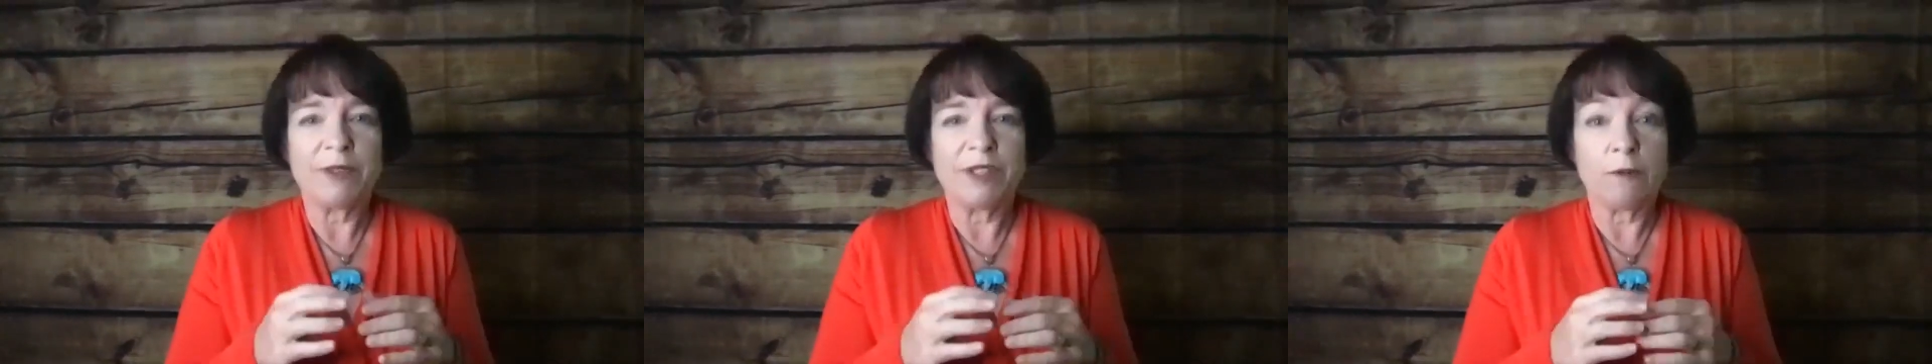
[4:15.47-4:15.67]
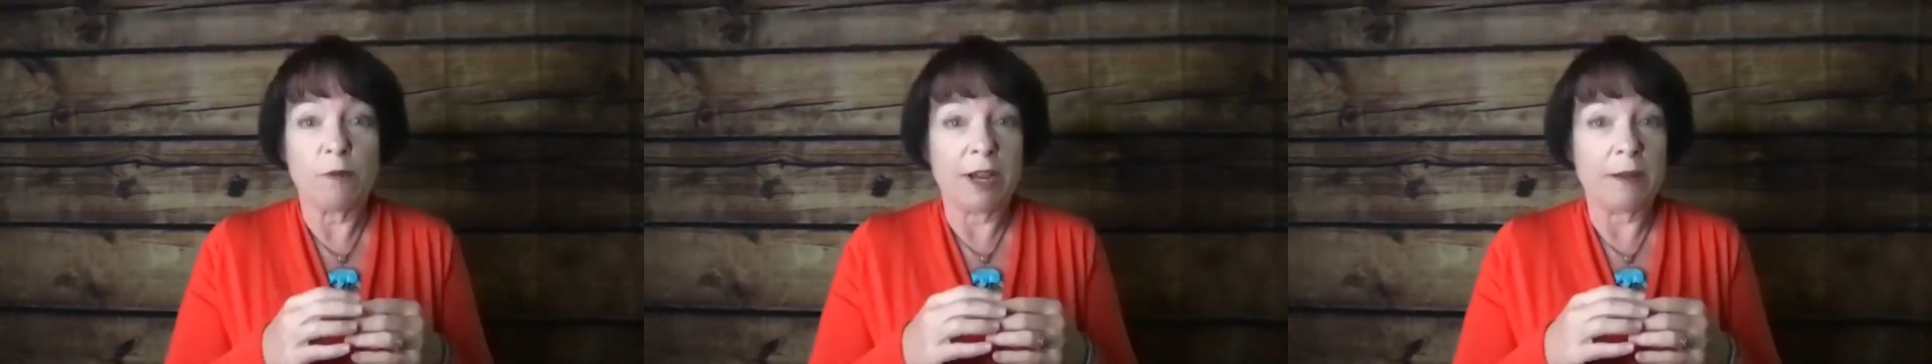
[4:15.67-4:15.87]

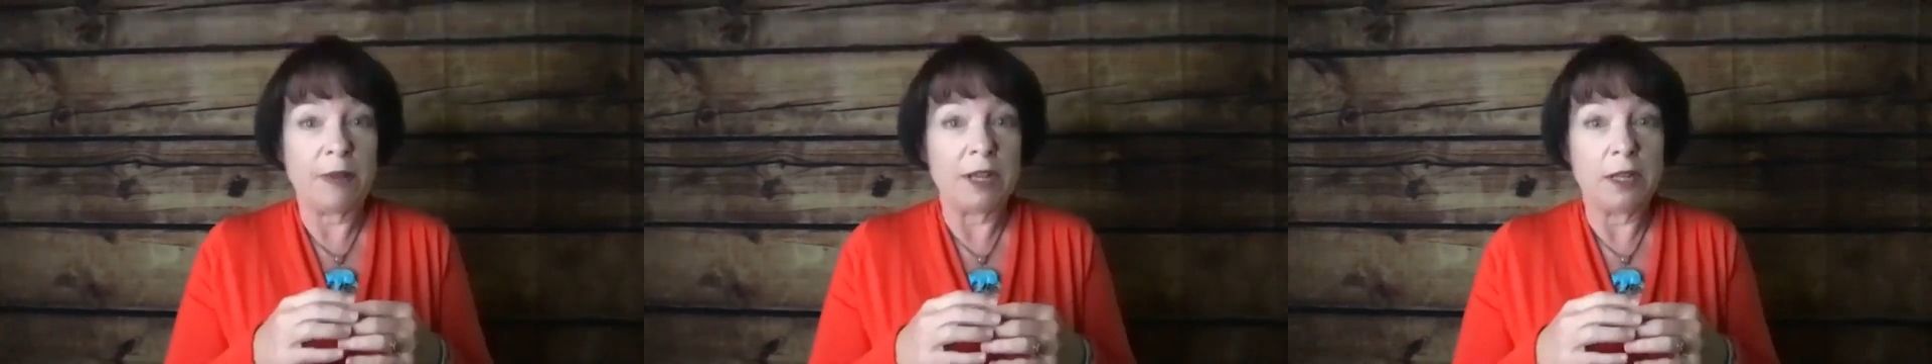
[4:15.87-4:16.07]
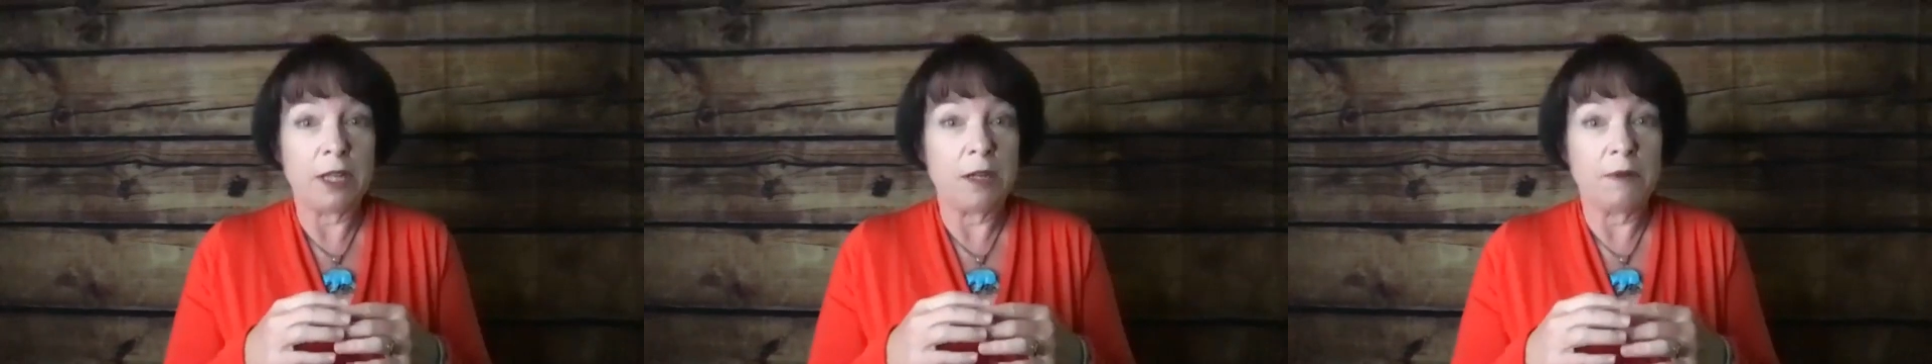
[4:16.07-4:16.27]
that
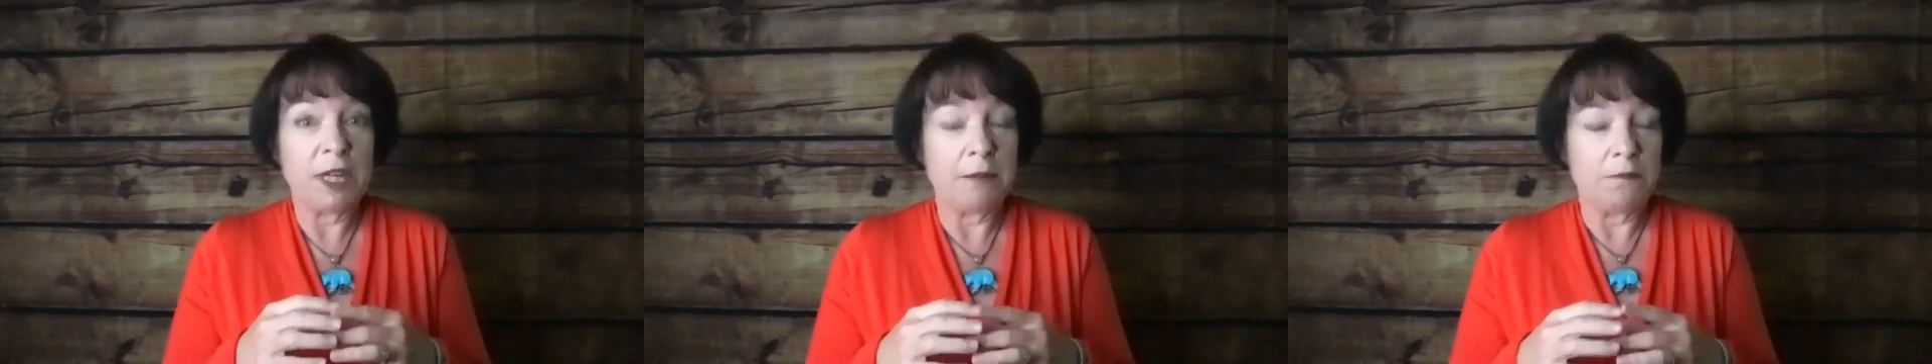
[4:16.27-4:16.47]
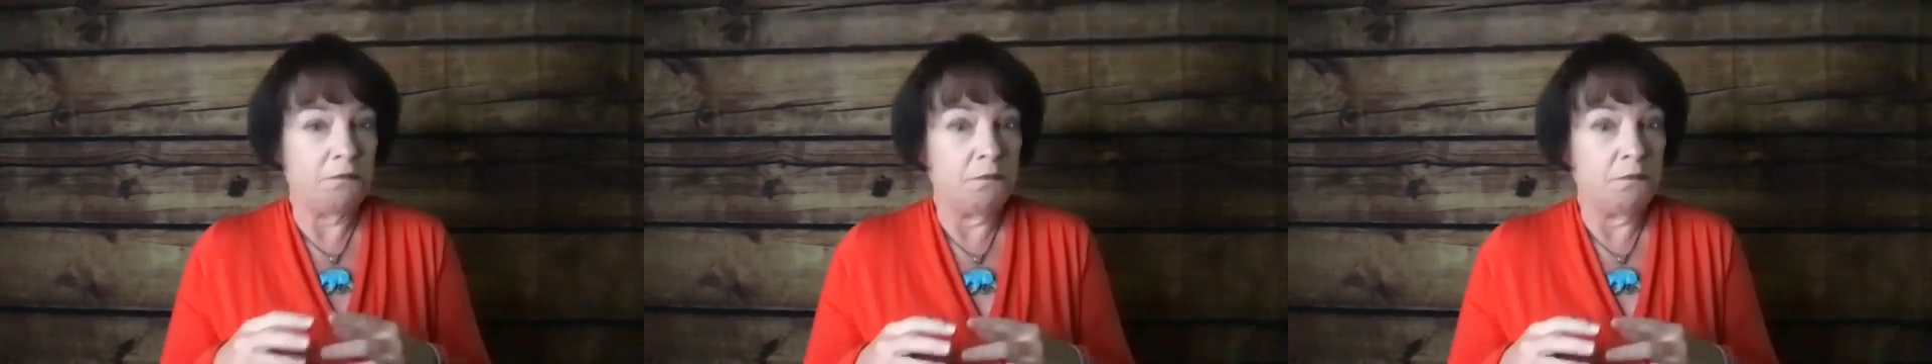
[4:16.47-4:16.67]
recommend that you
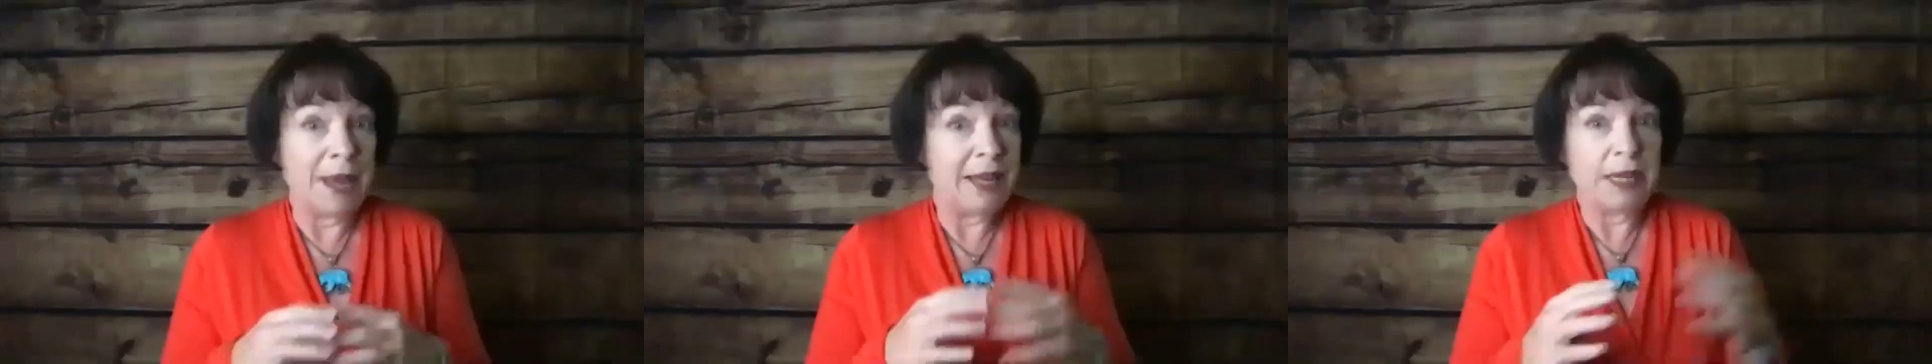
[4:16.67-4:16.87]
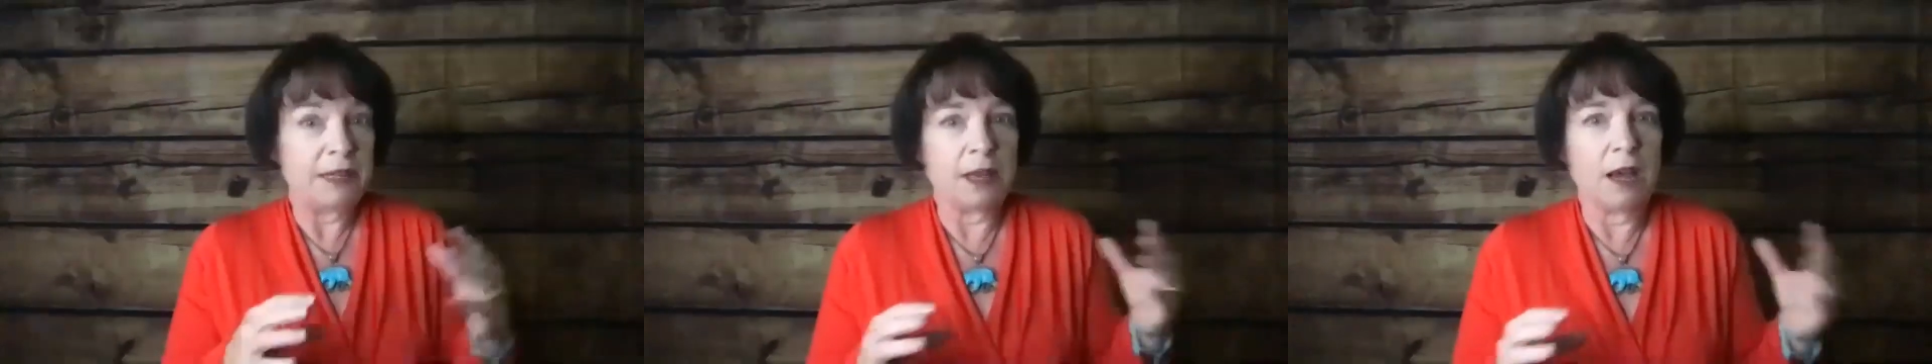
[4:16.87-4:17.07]
eat
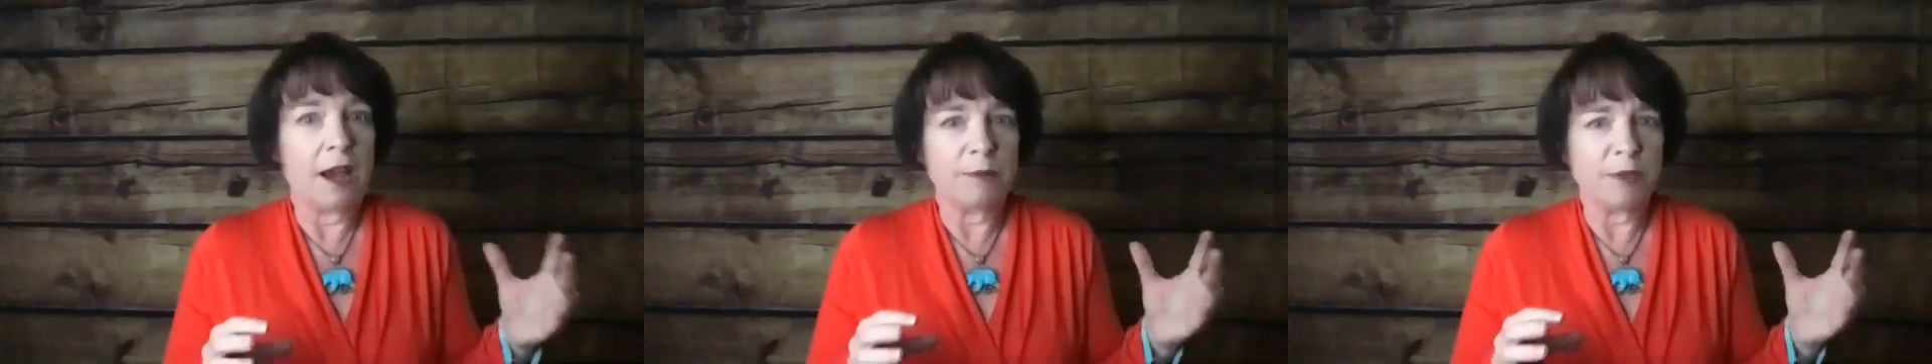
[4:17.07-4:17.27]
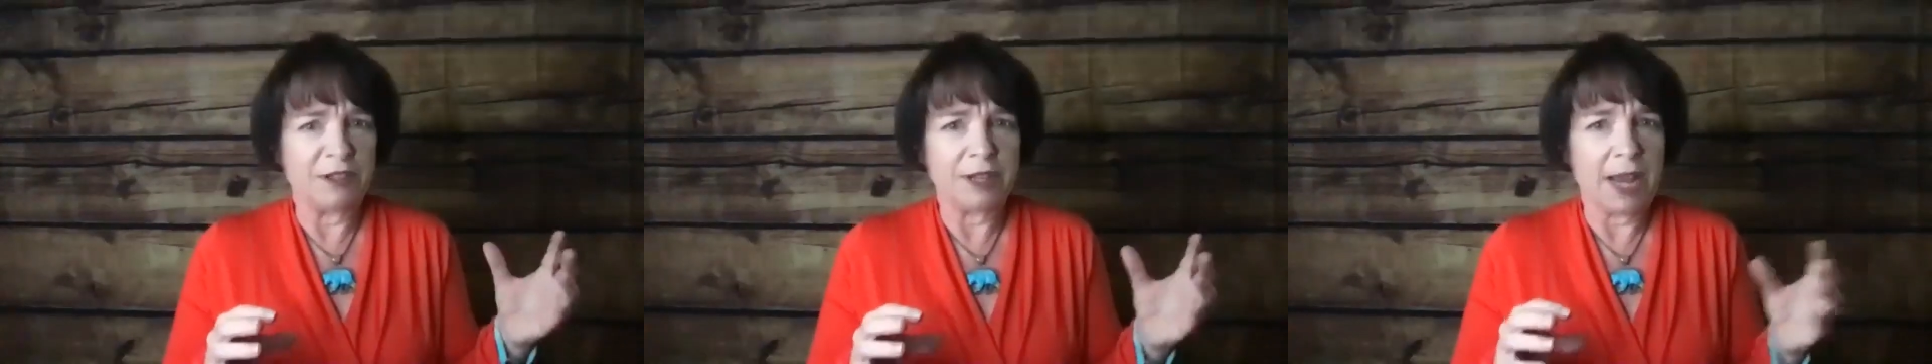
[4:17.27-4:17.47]
many
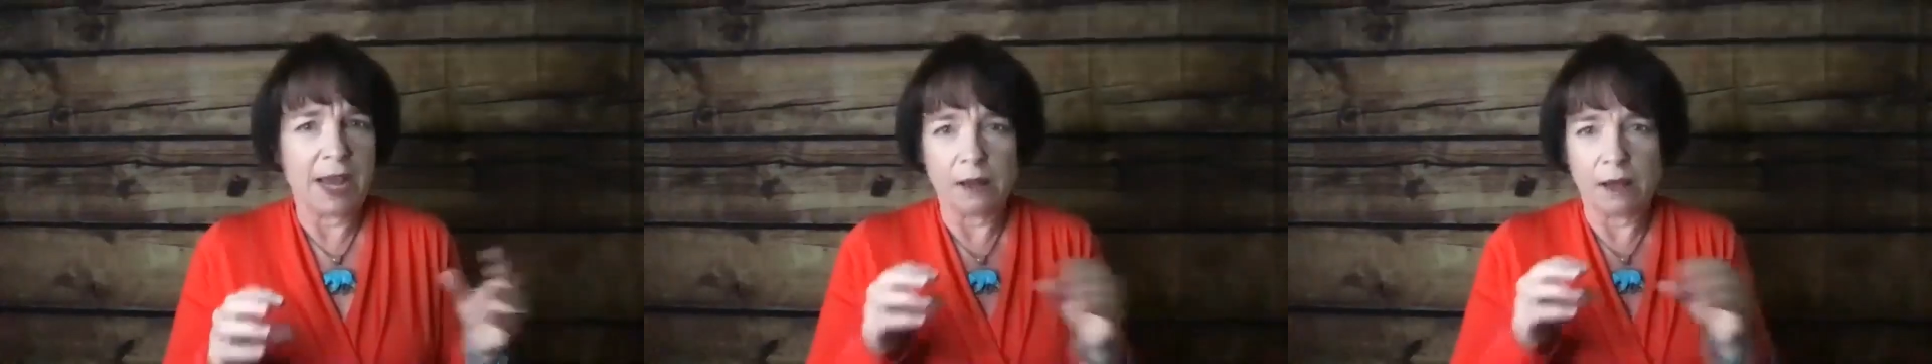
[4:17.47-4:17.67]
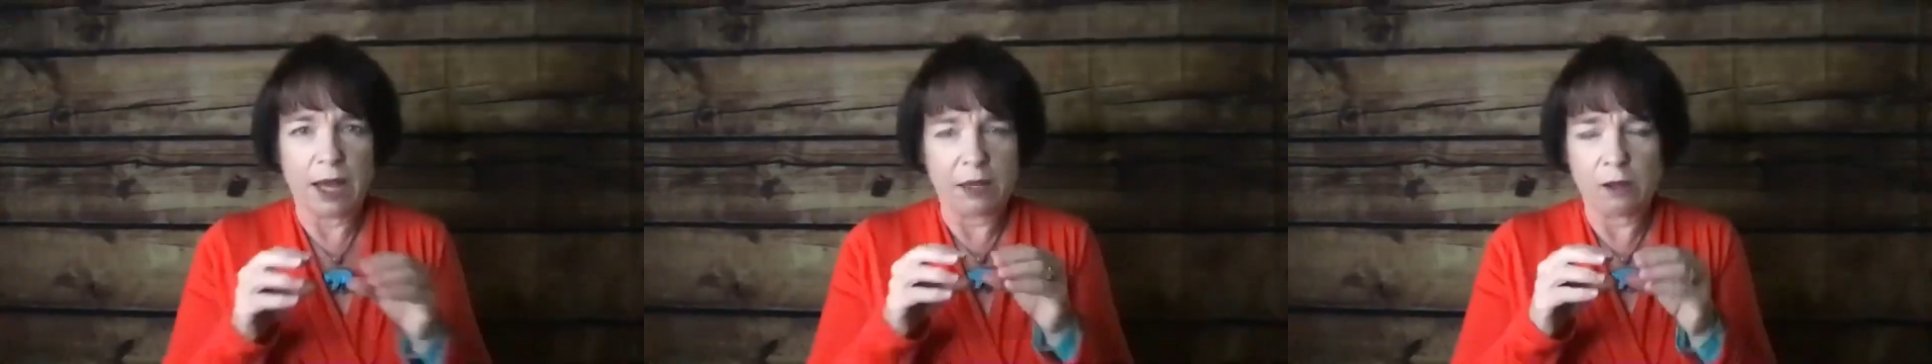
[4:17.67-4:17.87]
times a day like